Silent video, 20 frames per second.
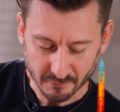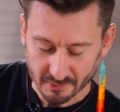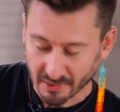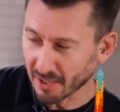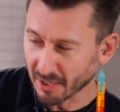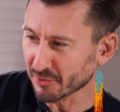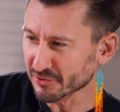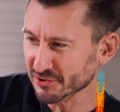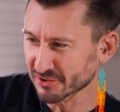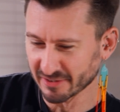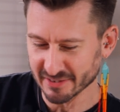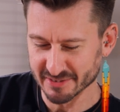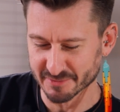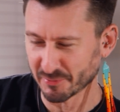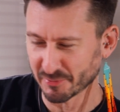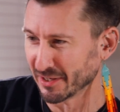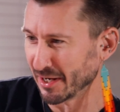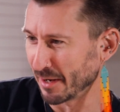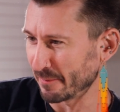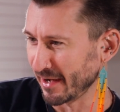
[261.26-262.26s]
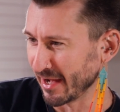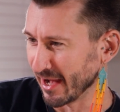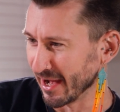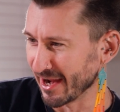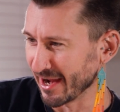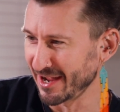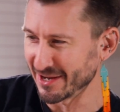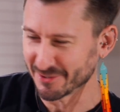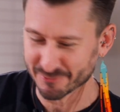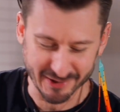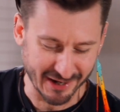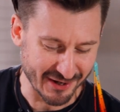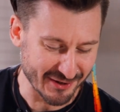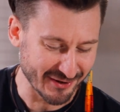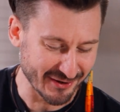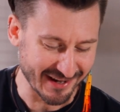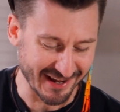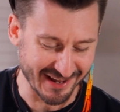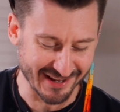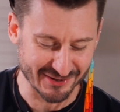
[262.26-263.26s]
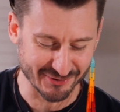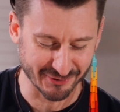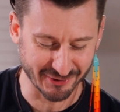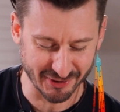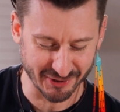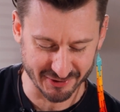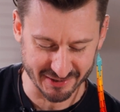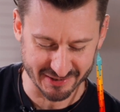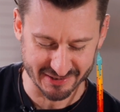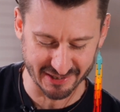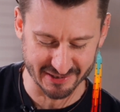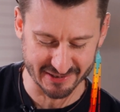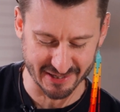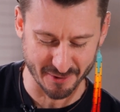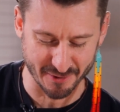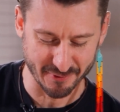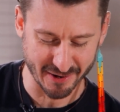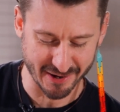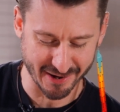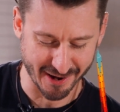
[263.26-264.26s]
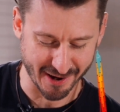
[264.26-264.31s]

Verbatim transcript: something. I also like to put it on my hand oh my when I do it. yeah, it's really good to hand. taste that way.